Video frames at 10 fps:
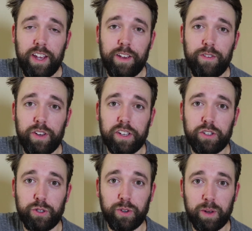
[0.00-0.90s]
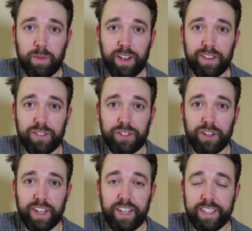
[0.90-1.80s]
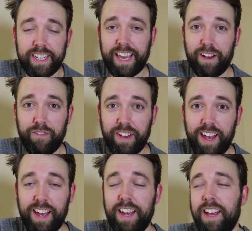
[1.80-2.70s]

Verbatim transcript: if you guys are joining me on this journey to get fit.